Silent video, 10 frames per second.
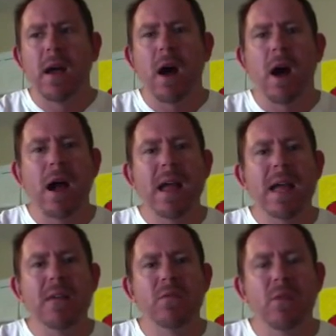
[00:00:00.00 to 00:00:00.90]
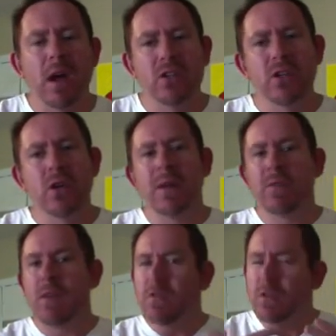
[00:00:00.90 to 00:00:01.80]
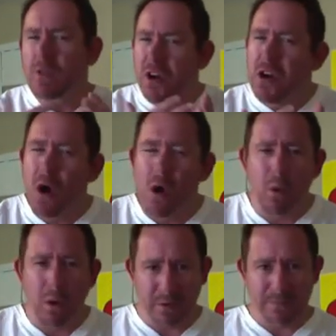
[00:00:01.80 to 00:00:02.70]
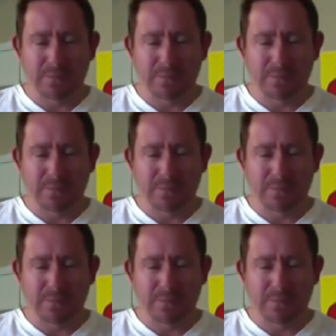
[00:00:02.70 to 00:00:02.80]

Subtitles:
I invite you, if you've got no one,